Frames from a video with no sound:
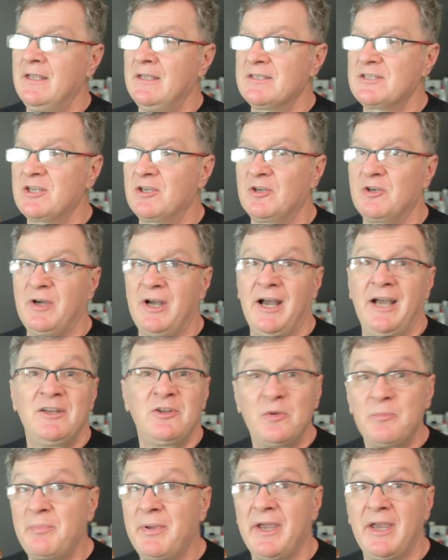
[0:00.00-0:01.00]
So I
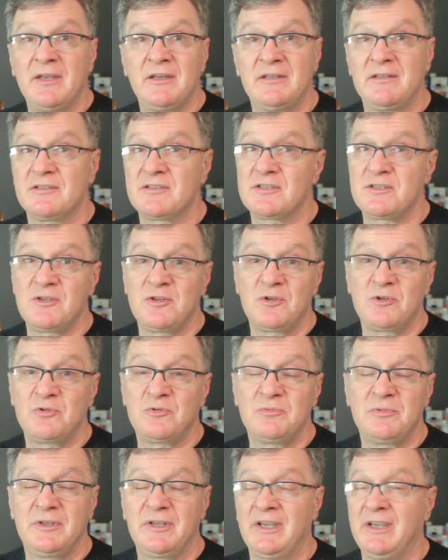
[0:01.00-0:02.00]
don't paint in the
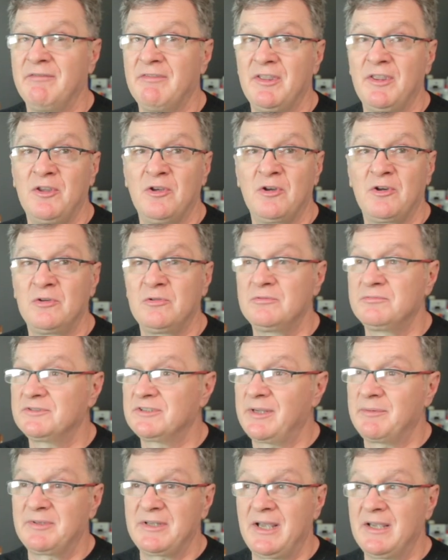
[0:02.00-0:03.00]
snow, even though
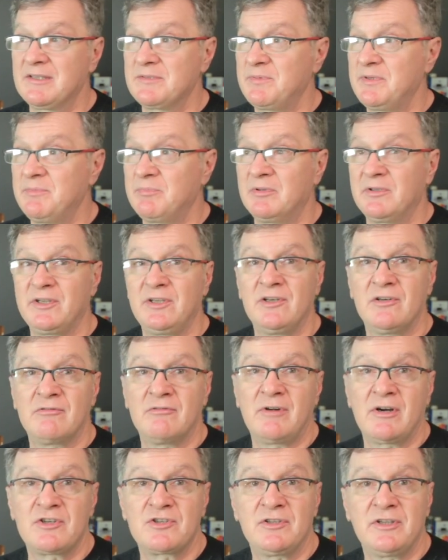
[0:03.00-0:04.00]
sometimes people hear a
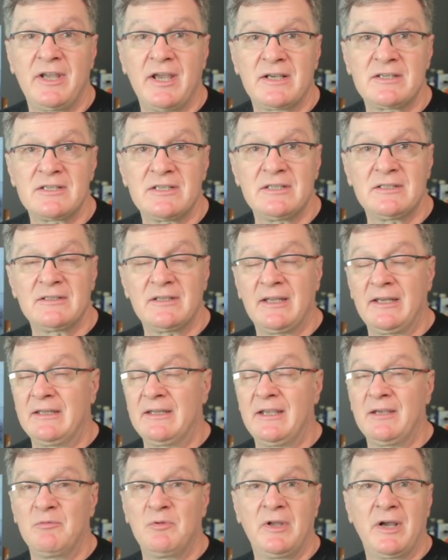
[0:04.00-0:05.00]
Russian accent and
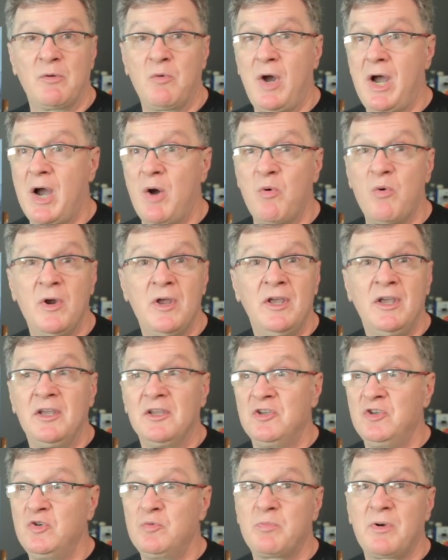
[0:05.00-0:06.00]
they be like, wow,
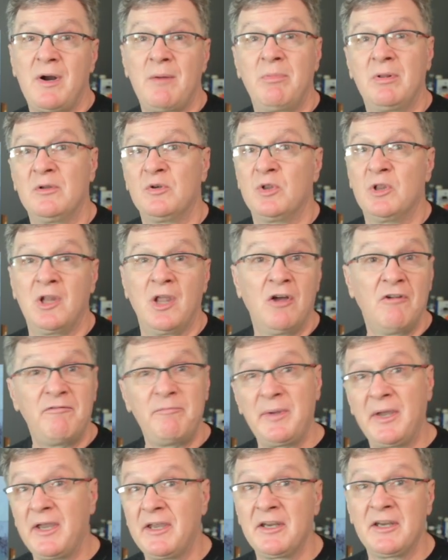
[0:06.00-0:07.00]
you probably love
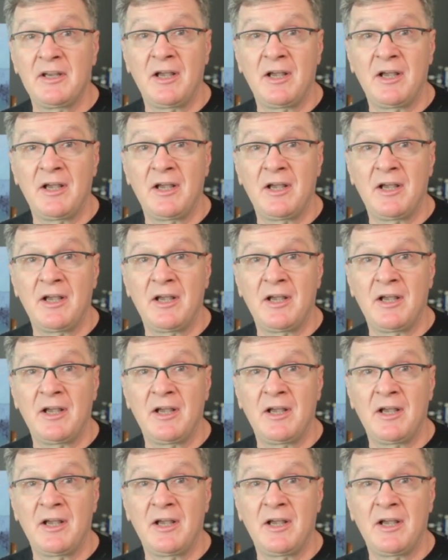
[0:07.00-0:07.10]
painting